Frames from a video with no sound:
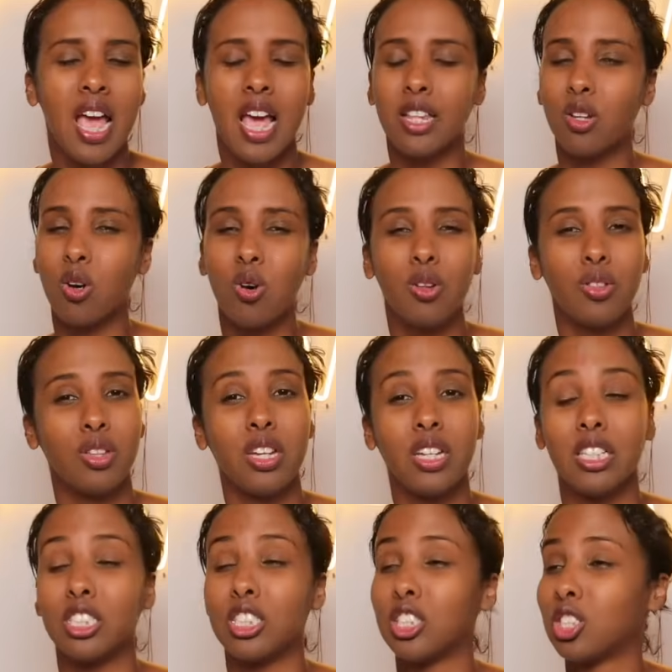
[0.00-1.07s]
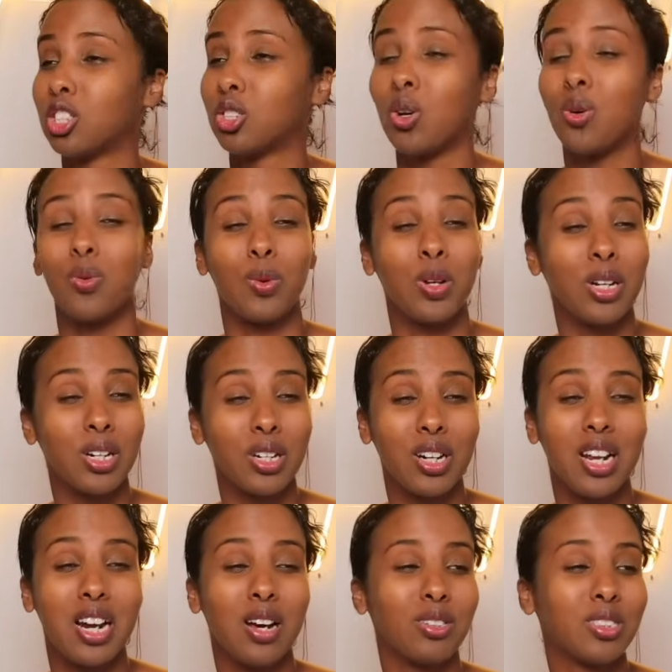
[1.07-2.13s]
And the whole thing is just so weird.
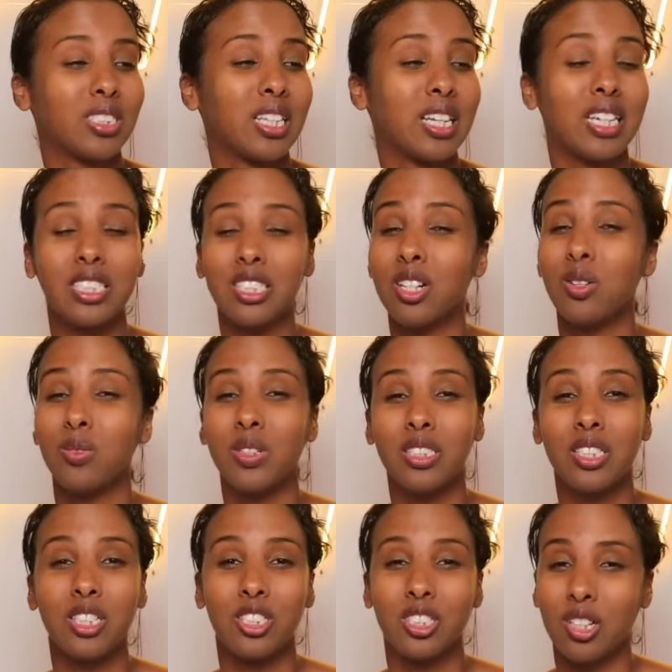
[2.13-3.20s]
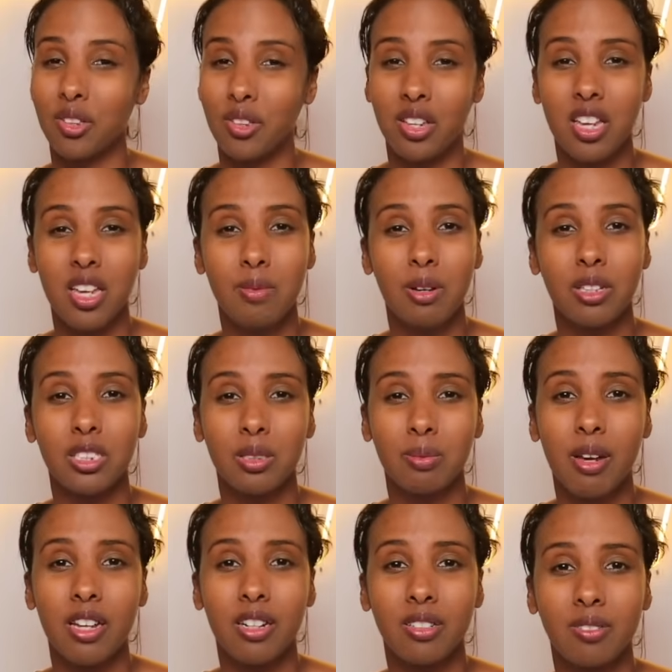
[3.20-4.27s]
And I was just like, is there a reason you're still thinking about this
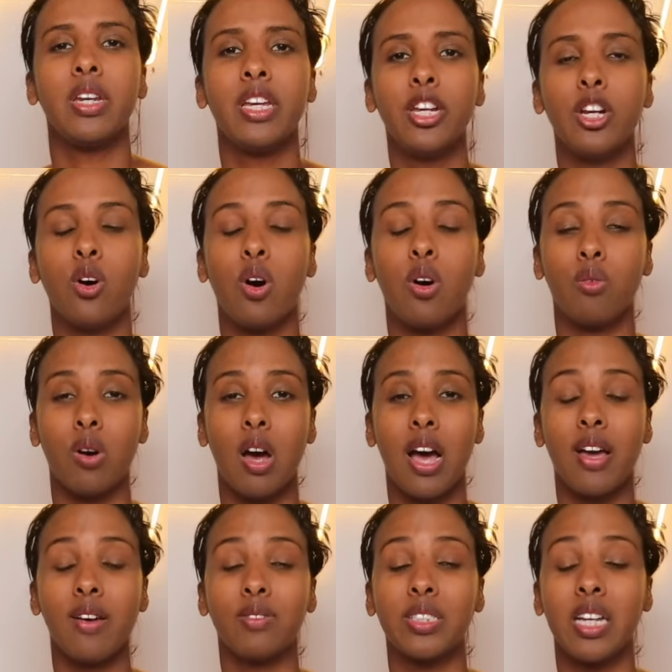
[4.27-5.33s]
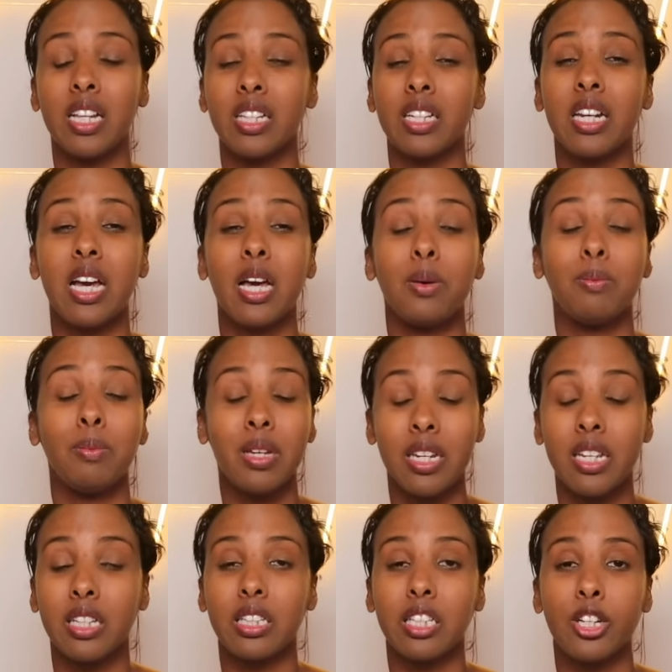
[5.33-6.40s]
man? When Nino arrives, Elena
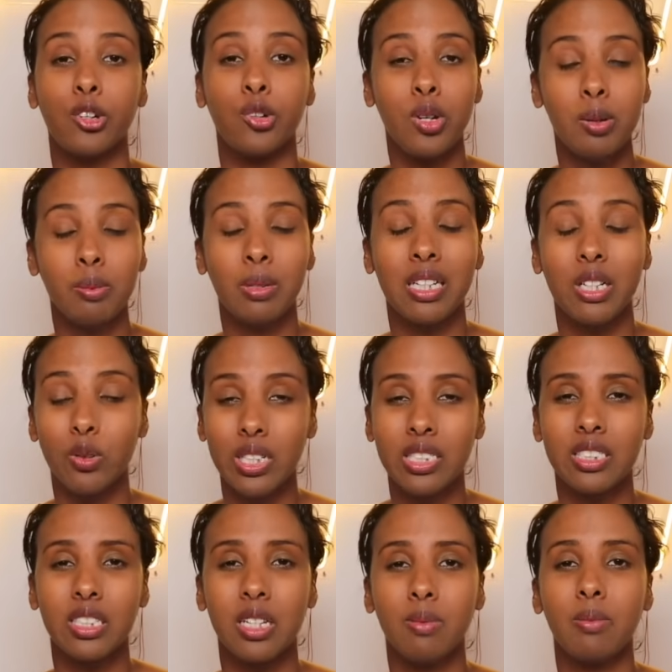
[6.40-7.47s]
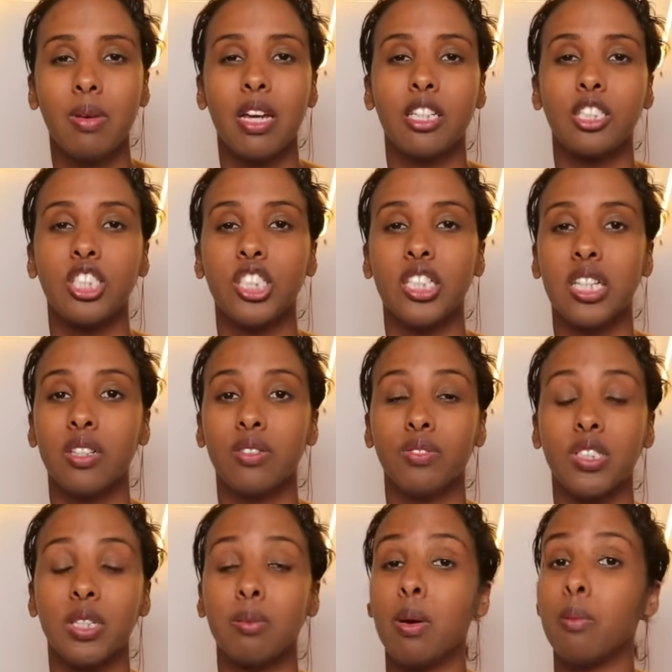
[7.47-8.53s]
immediately greet, greets him and she
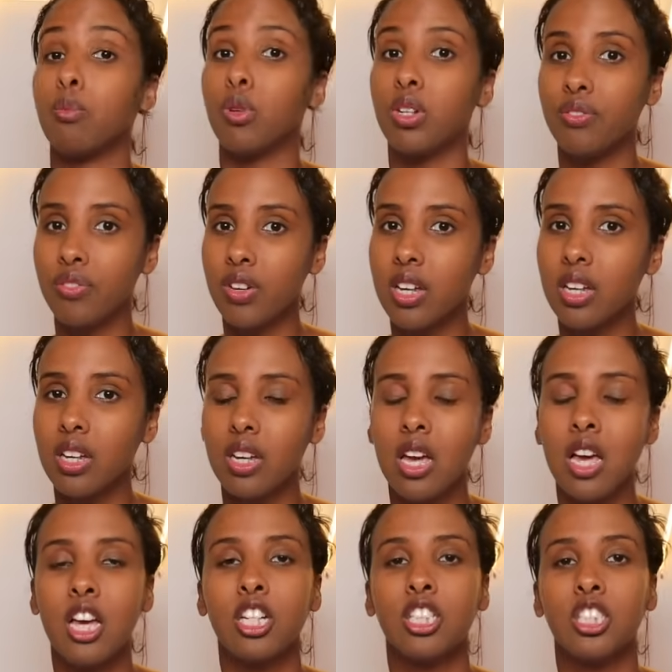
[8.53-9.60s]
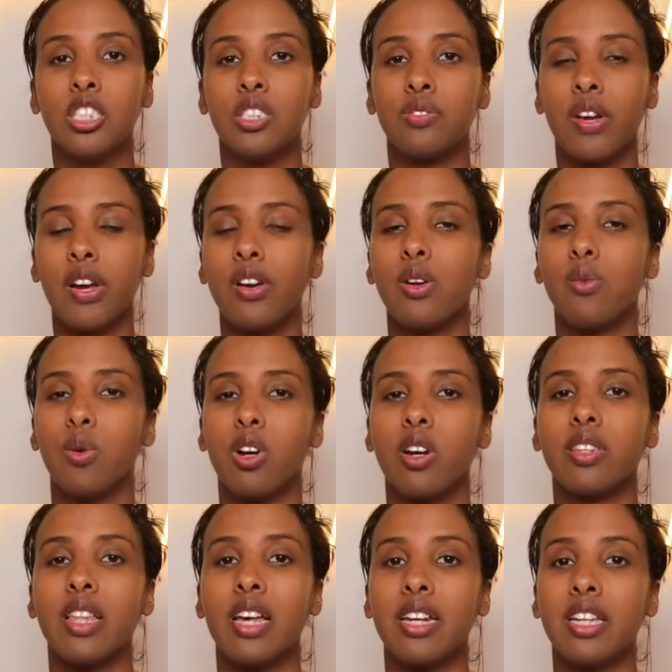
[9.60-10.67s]
gives him a briefing. She's very
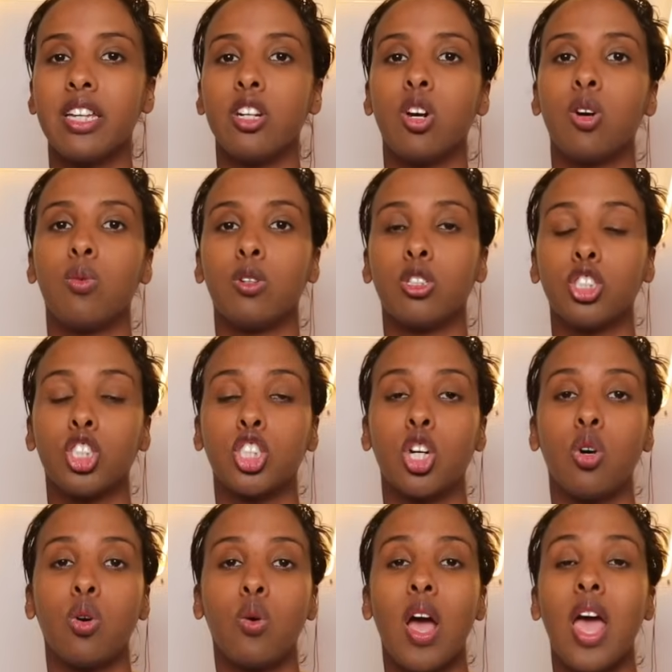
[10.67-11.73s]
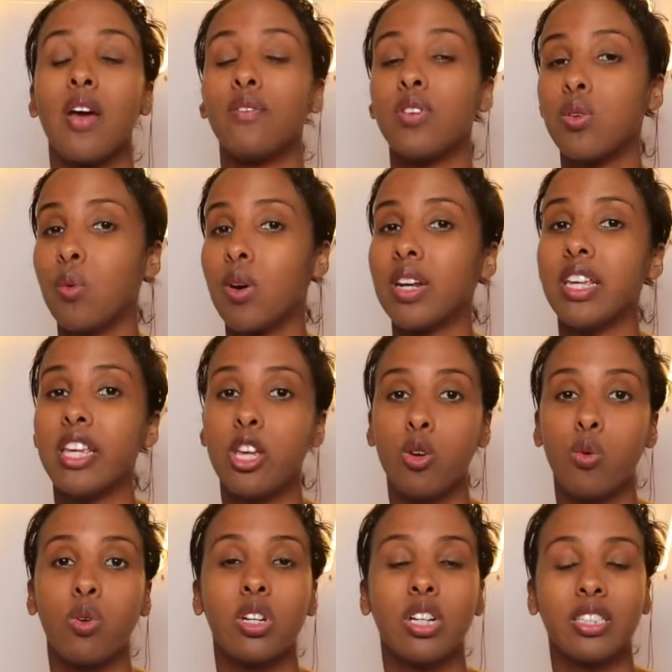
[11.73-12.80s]
worried that Nino will show everyone
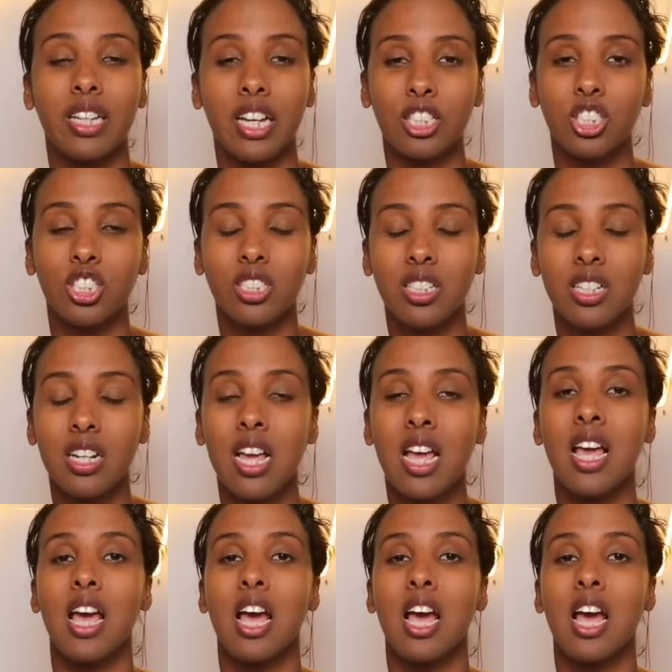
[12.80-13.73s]
equal attention.